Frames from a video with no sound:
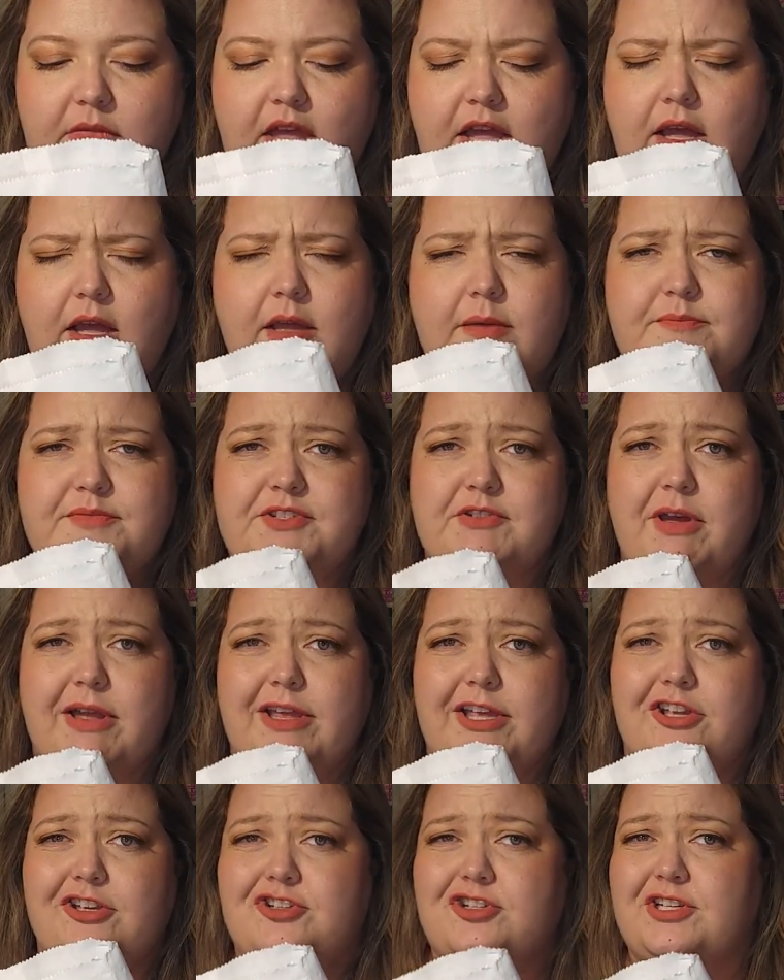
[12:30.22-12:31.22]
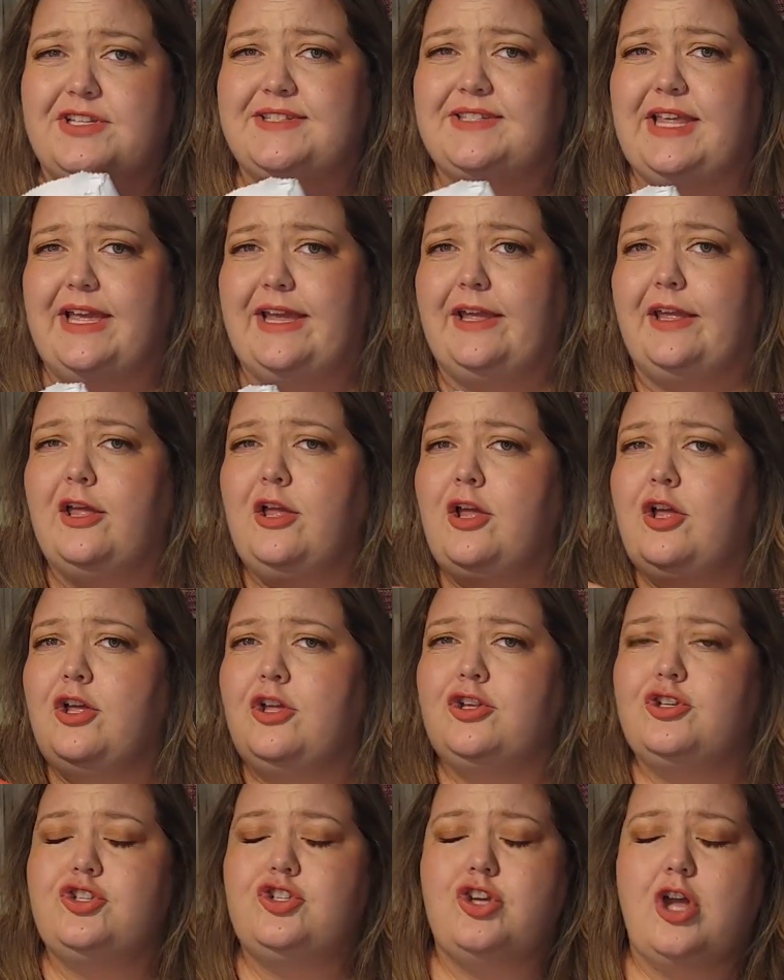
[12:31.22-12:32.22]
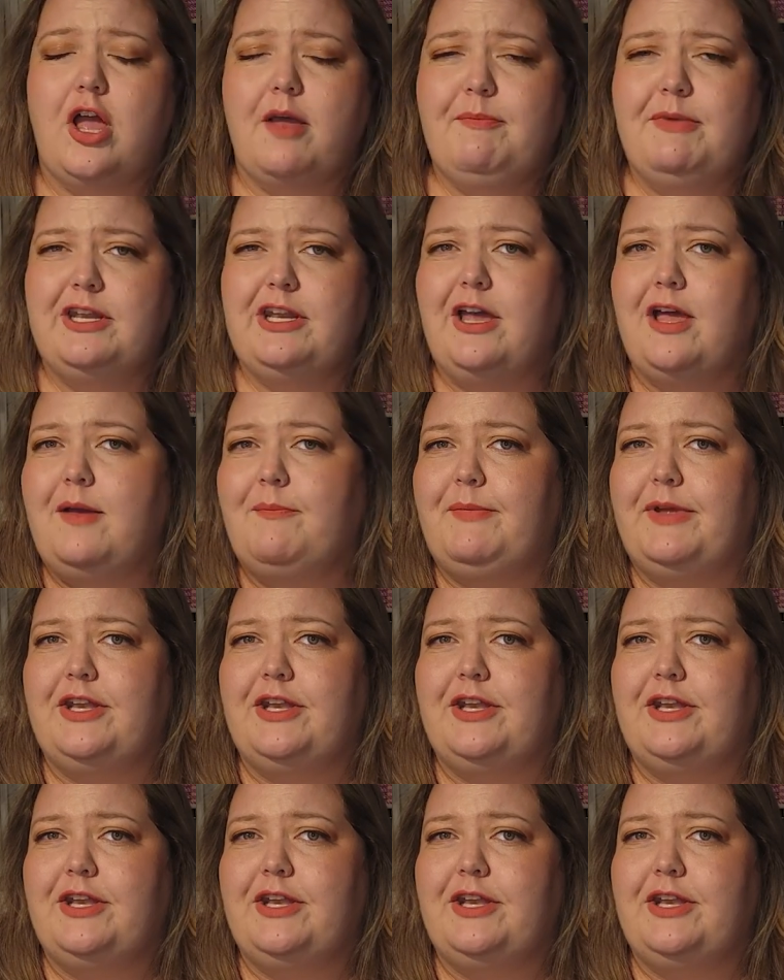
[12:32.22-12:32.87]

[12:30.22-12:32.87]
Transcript: Um, so I could just like chop it up